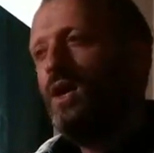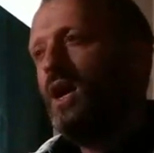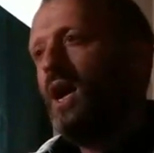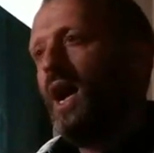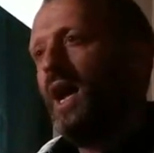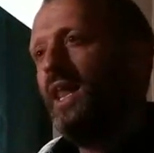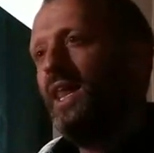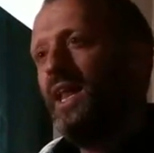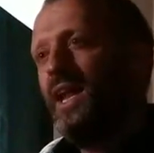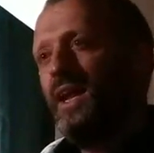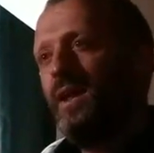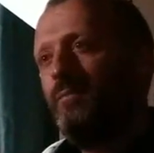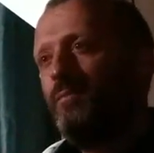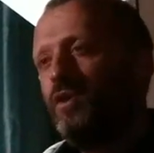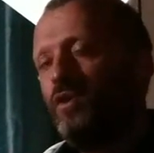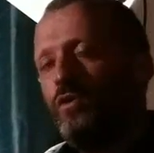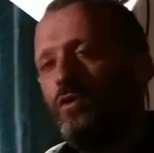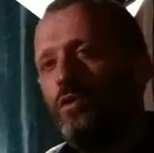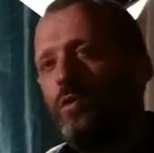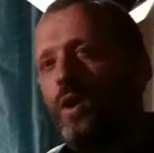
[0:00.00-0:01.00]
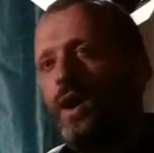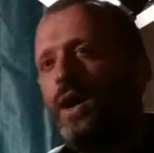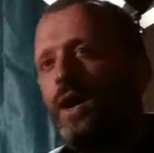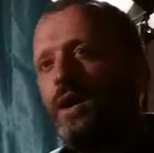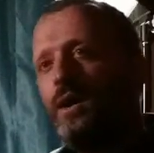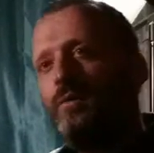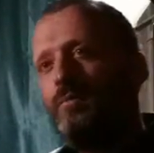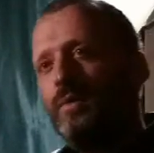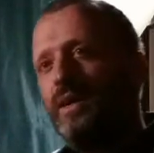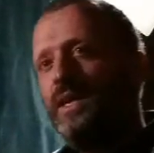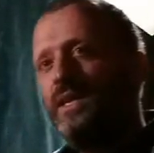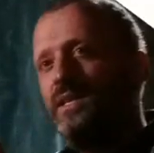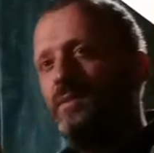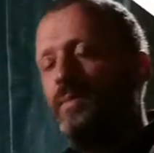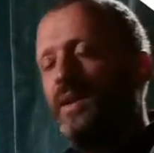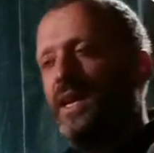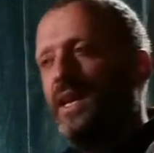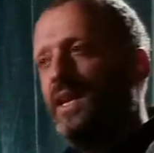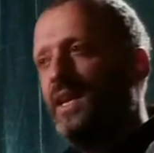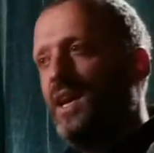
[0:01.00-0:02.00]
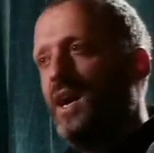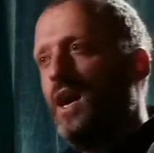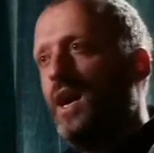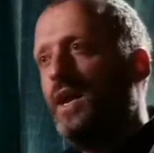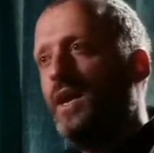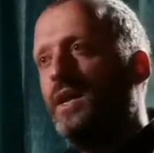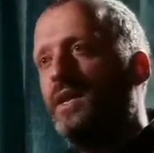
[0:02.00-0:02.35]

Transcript: and then I'm not quite agreed to being done.